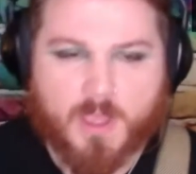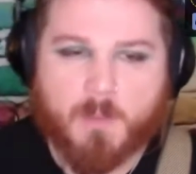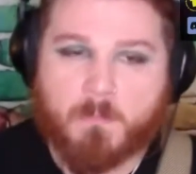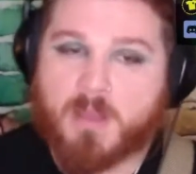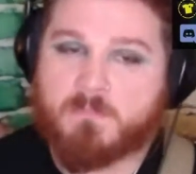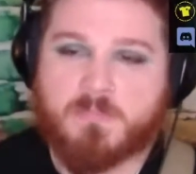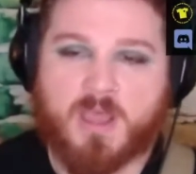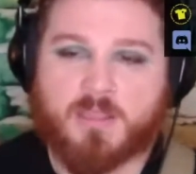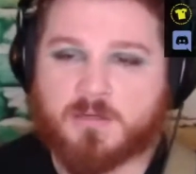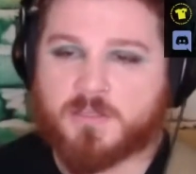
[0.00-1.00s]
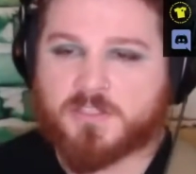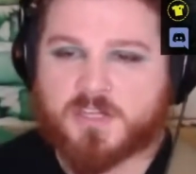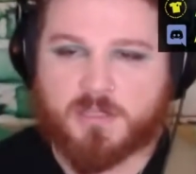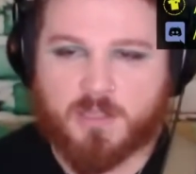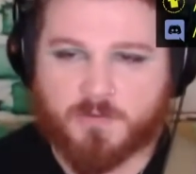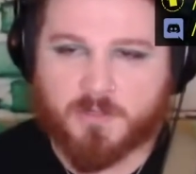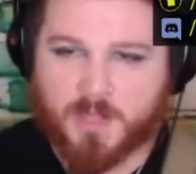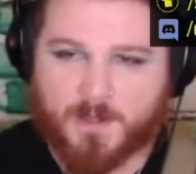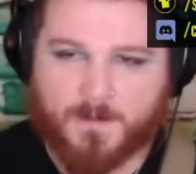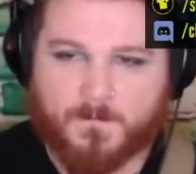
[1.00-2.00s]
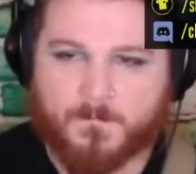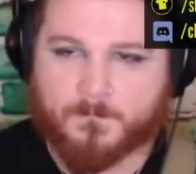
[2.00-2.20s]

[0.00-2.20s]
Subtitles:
My mind is clearer now.